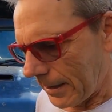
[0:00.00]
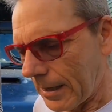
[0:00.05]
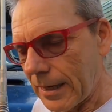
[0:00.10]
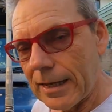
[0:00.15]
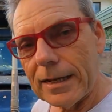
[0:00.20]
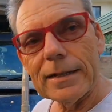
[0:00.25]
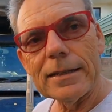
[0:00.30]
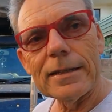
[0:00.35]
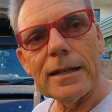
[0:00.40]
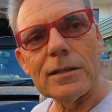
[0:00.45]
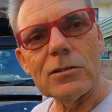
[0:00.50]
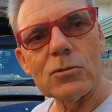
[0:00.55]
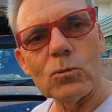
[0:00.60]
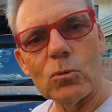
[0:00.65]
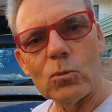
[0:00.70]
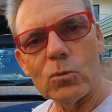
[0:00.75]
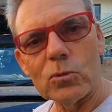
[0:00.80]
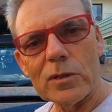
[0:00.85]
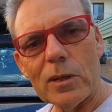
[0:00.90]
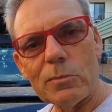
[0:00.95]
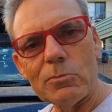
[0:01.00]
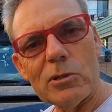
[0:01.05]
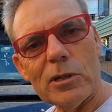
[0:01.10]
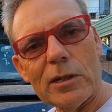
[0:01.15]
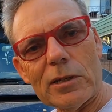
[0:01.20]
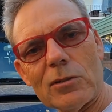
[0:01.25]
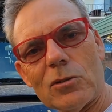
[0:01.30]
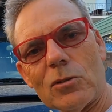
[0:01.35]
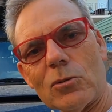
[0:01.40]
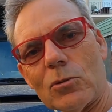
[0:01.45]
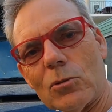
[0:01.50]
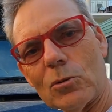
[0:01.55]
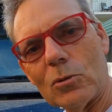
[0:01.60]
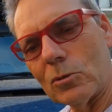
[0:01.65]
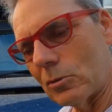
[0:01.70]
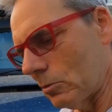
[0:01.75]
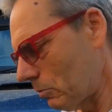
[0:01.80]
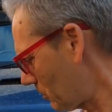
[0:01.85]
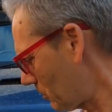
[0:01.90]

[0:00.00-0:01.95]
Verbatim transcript: and that's all subject to